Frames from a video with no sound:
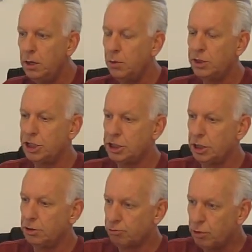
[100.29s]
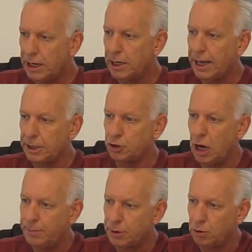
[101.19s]
which is really like a
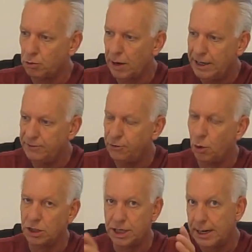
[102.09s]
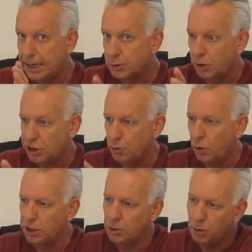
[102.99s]
tropical rainforest, and that's what you want.